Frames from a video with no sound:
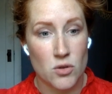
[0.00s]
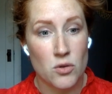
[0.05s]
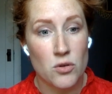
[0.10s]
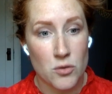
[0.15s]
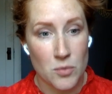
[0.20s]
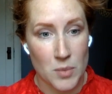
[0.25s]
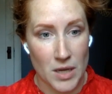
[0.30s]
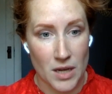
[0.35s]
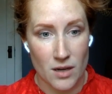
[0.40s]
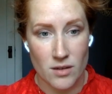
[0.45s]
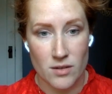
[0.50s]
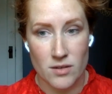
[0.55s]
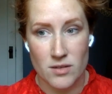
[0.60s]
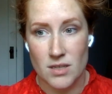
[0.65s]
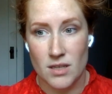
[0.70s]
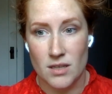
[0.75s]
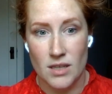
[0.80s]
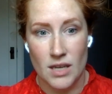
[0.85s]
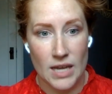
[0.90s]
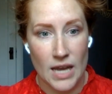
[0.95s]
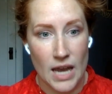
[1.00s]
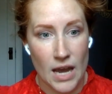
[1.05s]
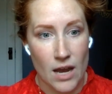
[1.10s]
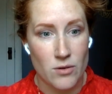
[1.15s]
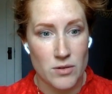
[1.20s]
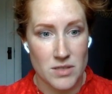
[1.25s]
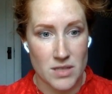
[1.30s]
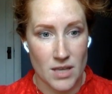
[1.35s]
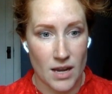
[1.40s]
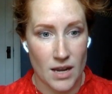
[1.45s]
solar panels, and like
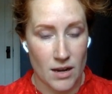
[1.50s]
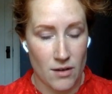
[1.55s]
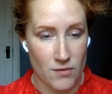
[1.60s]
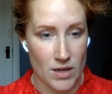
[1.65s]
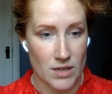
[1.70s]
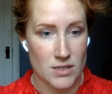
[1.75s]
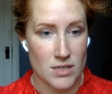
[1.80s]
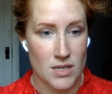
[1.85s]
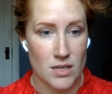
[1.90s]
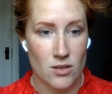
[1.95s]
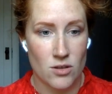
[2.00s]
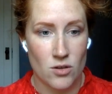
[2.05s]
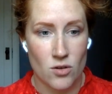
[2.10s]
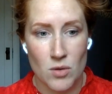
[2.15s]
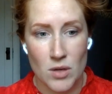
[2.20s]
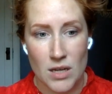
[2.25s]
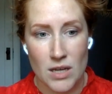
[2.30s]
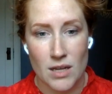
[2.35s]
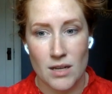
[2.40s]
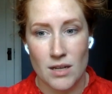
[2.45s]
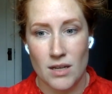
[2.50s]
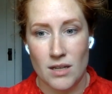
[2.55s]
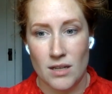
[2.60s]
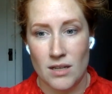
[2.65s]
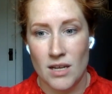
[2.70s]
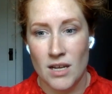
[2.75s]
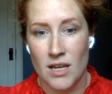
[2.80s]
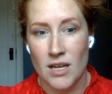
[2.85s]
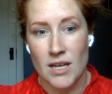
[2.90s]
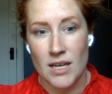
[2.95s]
how is that affecting the grid,
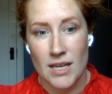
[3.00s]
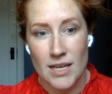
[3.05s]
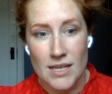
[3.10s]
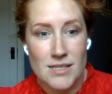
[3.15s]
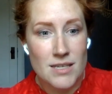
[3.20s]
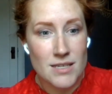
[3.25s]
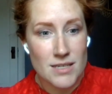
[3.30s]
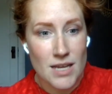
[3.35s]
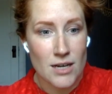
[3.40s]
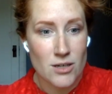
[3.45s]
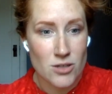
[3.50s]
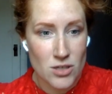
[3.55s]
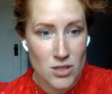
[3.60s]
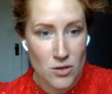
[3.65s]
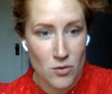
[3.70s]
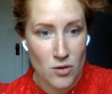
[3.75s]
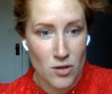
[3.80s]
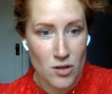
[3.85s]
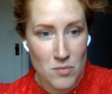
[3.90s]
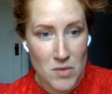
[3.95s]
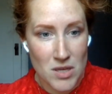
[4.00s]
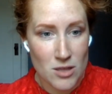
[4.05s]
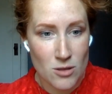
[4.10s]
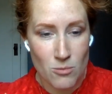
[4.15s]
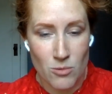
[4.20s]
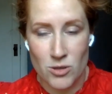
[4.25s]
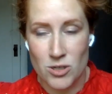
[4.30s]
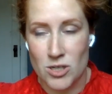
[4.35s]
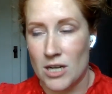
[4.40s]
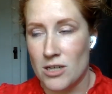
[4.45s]
and is this actually going to meet
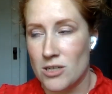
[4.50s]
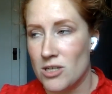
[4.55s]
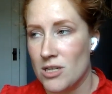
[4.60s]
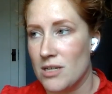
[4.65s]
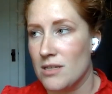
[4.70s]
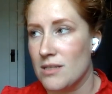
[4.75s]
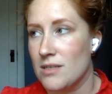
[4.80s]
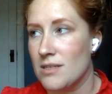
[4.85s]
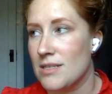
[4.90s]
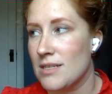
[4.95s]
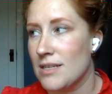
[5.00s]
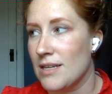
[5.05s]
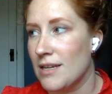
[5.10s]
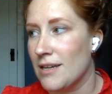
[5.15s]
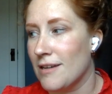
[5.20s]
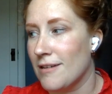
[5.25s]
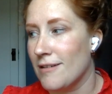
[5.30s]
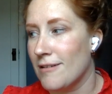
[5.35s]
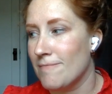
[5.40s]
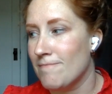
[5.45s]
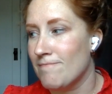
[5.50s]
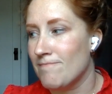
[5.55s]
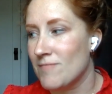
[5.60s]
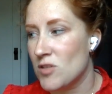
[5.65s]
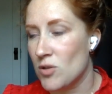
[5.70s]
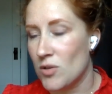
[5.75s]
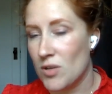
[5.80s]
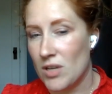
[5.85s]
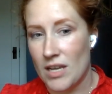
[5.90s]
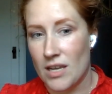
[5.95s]
the projections?
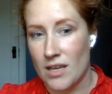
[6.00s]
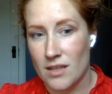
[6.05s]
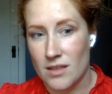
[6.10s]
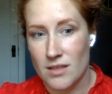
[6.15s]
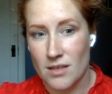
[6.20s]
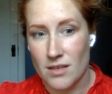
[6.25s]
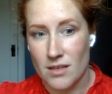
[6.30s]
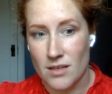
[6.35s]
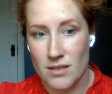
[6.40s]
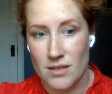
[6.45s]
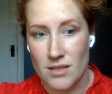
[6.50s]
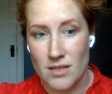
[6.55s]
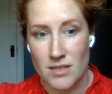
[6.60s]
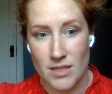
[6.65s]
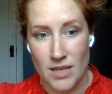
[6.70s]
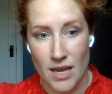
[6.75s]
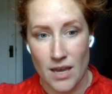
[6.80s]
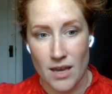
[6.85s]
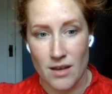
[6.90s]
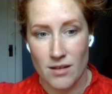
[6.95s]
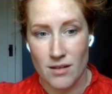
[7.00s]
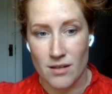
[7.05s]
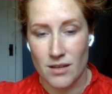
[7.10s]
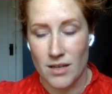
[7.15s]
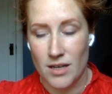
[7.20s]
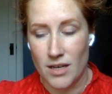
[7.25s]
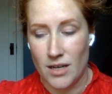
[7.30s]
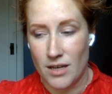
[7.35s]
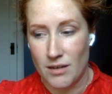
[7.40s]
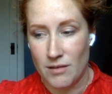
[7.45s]
So looking at the
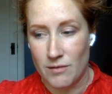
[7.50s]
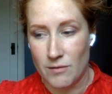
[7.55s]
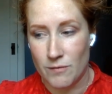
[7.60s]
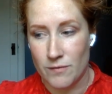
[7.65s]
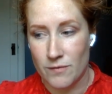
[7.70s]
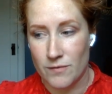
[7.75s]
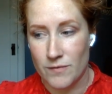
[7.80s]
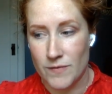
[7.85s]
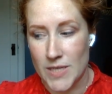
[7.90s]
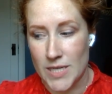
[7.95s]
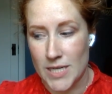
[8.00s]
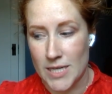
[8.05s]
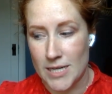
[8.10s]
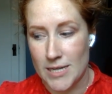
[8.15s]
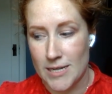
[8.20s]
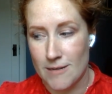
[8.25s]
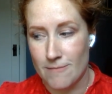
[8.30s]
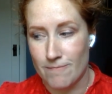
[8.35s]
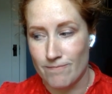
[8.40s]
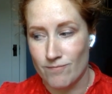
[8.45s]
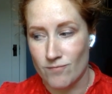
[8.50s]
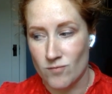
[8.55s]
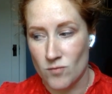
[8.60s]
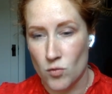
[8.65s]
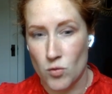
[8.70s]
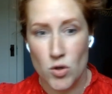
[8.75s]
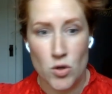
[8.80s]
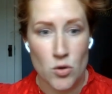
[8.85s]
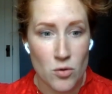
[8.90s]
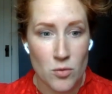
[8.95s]
scale of
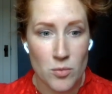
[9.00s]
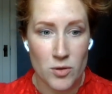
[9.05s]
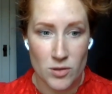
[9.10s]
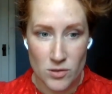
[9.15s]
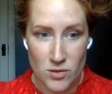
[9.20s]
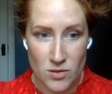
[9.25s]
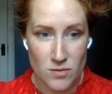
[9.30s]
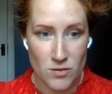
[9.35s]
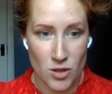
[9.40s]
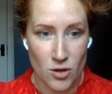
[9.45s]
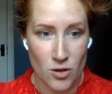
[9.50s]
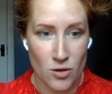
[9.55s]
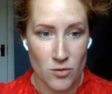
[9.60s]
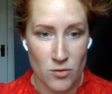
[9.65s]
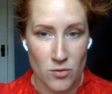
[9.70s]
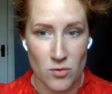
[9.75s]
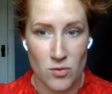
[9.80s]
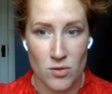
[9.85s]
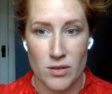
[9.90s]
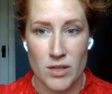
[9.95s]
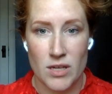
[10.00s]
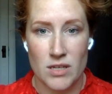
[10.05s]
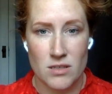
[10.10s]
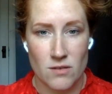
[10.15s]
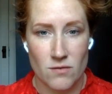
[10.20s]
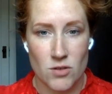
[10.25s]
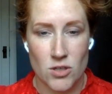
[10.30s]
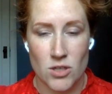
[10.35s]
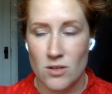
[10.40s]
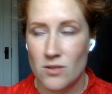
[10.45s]
renewables, through the
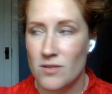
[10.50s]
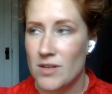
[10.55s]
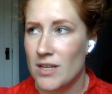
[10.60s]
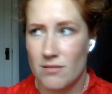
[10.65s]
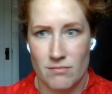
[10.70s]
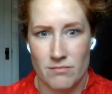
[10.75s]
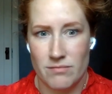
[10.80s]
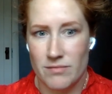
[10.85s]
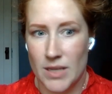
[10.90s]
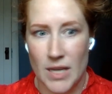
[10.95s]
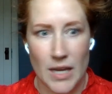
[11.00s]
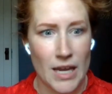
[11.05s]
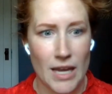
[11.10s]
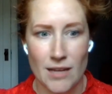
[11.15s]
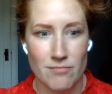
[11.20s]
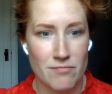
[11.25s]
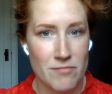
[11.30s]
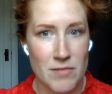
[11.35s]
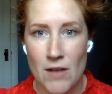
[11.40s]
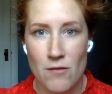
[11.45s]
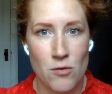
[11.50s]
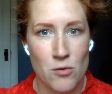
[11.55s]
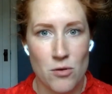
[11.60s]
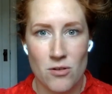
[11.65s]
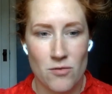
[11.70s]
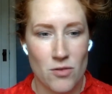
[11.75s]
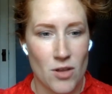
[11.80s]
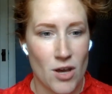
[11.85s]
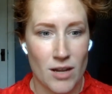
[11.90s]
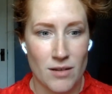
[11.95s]
lens of GeoInt. Again, never
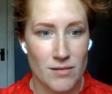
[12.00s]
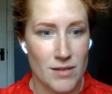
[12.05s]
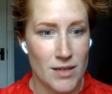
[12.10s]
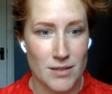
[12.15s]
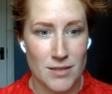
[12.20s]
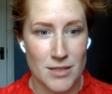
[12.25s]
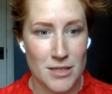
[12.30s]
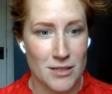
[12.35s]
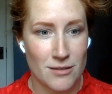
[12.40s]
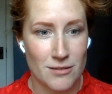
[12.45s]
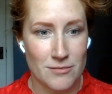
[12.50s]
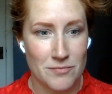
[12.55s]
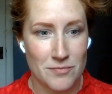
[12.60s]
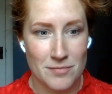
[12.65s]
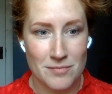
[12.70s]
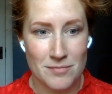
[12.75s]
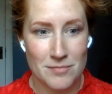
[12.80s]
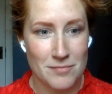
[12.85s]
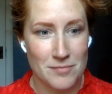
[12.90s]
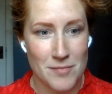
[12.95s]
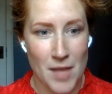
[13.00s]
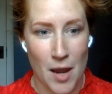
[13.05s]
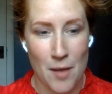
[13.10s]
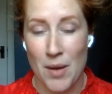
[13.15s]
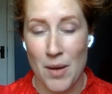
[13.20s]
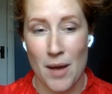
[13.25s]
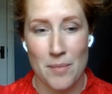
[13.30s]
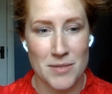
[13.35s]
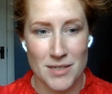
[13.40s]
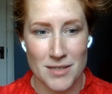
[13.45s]
would have thought until
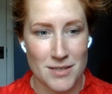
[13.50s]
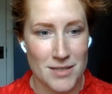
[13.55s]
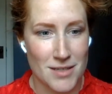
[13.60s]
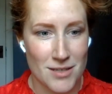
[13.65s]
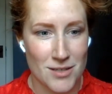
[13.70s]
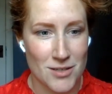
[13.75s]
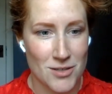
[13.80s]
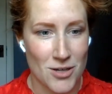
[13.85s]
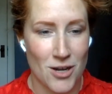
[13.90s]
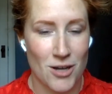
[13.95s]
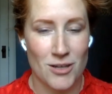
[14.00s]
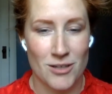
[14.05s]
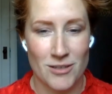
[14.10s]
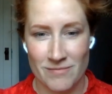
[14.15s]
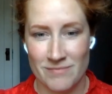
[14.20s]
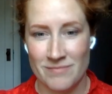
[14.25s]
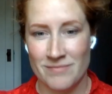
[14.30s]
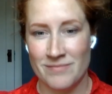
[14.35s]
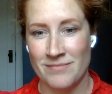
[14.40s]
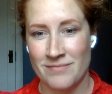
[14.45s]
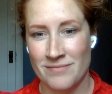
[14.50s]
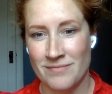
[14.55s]
I popped into this talk.